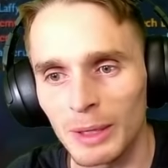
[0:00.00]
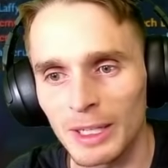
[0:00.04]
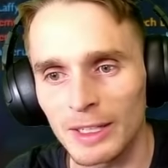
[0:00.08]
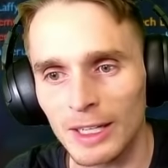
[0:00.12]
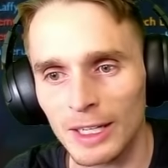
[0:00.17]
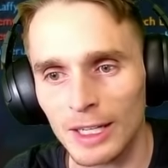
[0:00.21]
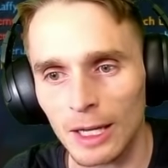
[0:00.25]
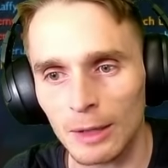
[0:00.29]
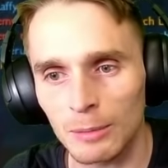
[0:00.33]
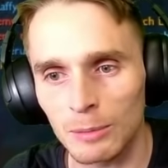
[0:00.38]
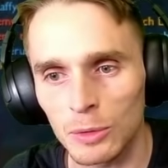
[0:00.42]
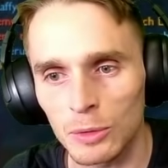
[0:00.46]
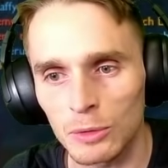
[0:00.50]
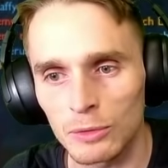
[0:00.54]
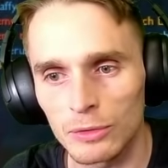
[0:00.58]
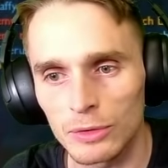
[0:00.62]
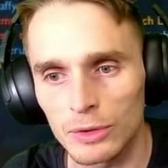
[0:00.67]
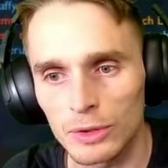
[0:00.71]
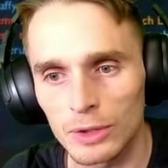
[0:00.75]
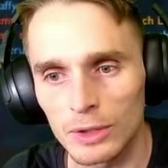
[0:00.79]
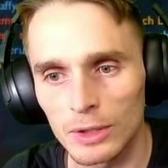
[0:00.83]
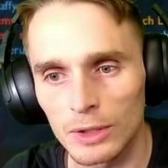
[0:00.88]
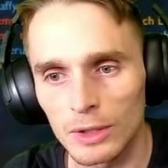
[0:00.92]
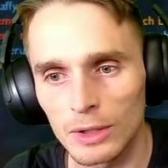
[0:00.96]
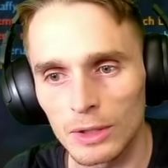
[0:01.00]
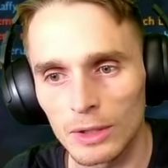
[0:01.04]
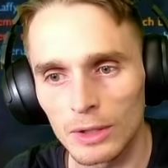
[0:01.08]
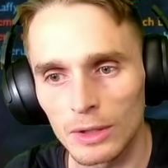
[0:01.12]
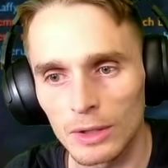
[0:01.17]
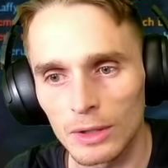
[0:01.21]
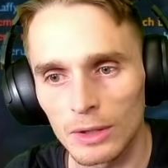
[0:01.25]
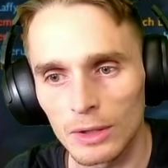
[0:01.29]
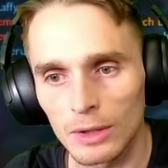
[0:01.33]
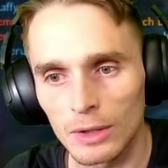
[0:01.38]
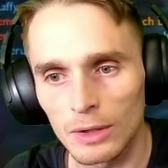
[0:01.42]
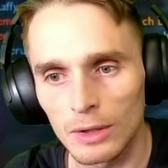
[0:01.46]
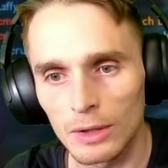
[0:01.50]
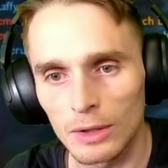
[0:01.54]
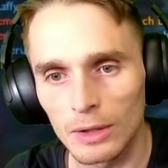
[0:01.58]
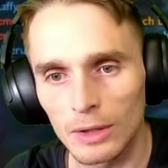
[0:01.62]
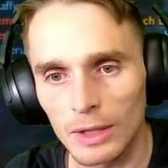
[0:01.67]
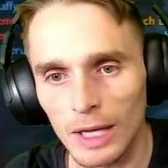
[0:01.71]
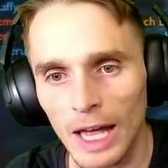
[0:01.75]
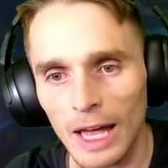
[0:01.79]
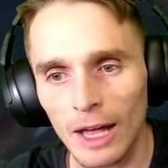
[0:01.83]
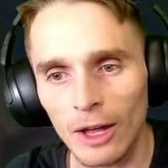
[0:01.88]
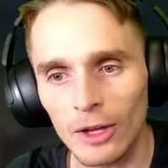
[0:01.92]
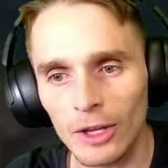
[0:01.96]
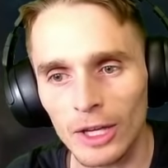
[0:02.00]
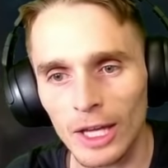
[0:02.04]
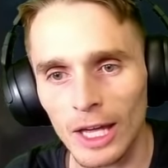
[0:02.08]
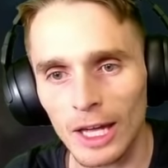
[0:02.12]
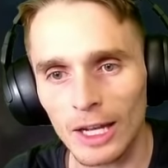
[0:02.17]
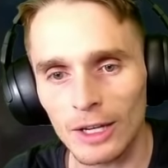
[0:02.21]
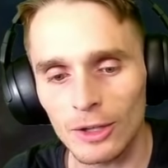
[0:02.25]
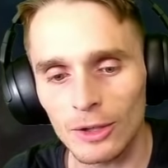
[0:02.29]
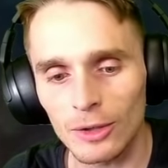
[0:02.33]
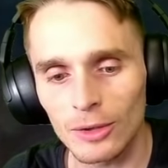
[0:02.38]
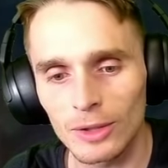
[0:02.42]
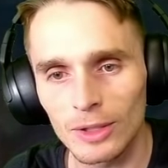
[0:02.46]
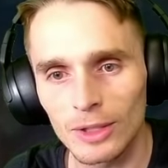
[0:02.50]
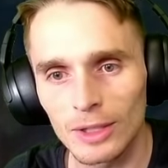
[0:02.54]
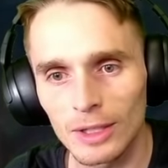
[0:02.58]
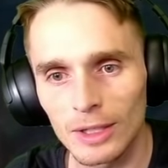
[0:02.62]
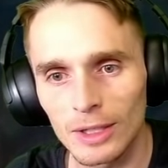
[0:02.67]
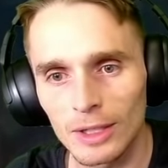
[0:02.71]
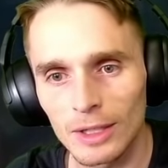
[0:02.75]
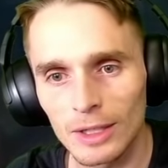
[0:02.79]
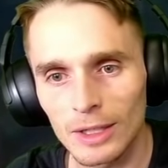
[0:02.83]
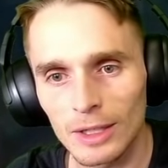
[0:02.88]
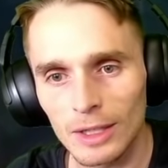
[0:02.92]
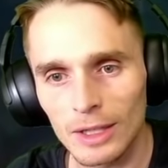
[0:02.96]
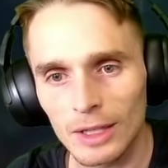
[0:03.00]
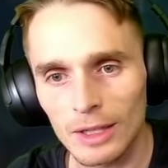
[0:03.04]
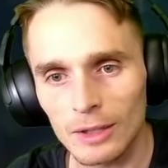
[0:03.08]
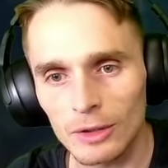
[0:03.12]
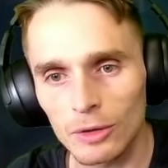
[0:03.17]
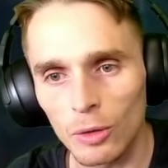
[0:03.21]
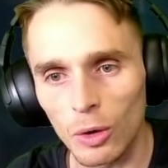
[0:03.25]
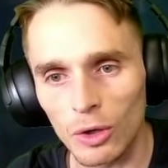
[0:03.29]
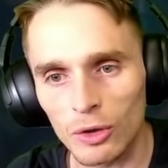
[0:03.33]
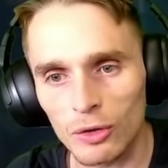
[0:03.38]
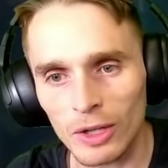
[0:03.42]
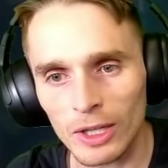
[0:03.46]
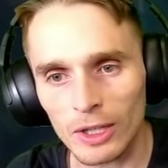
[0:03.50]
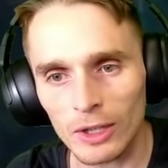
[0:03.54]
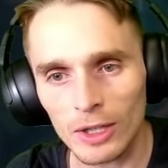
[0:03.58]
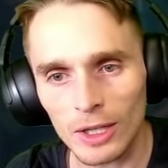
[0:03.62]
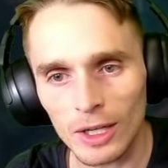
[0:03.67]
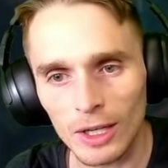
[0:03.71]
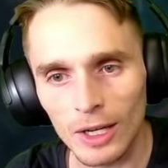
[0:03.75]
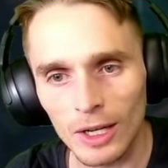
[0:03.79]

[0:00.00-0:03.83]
dickhead move. Hell yeah, dude. Gore Drinker.